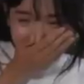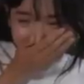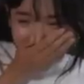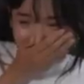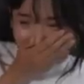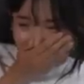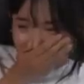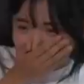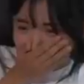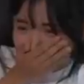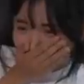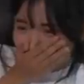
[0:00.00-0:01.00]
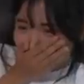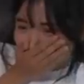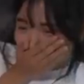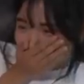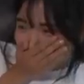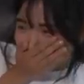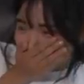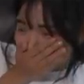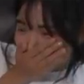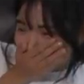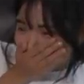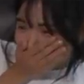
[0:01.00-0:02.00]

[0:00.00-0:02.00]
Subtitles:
No words are spoken by the person on screen.